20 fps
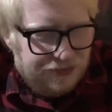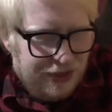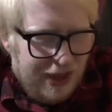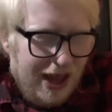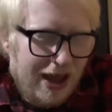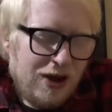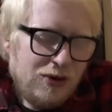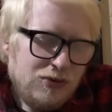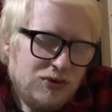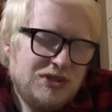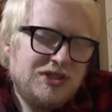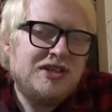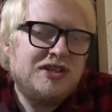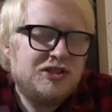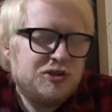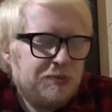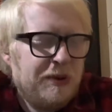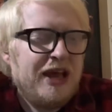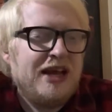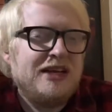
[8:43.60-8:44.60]
I was
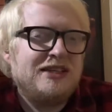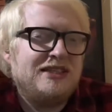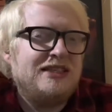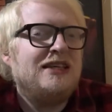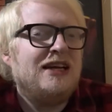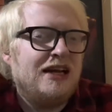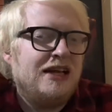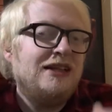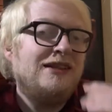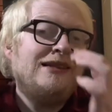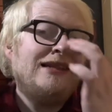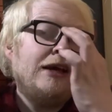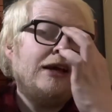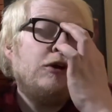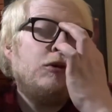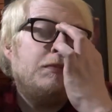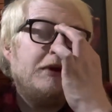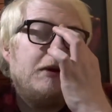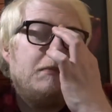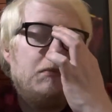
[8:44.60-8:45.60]
expecting a little
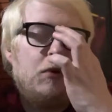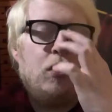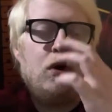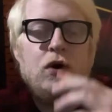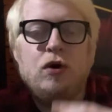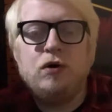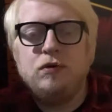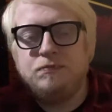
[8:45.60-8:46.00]
bit more.